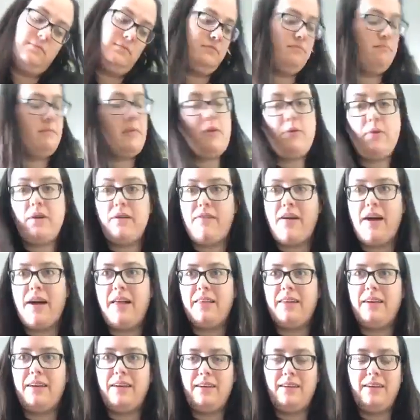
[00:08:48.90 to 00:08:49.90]
Medway
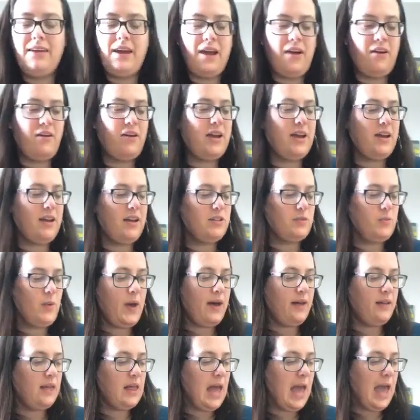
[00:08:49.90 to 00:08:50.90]
Valley area as
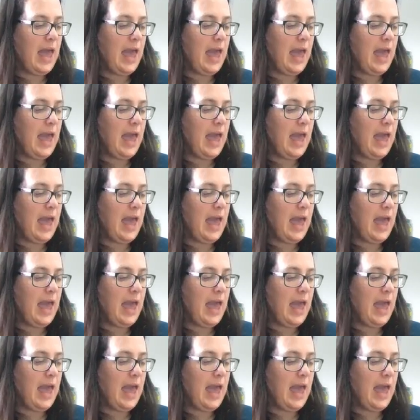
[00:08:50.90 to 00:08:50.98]
well.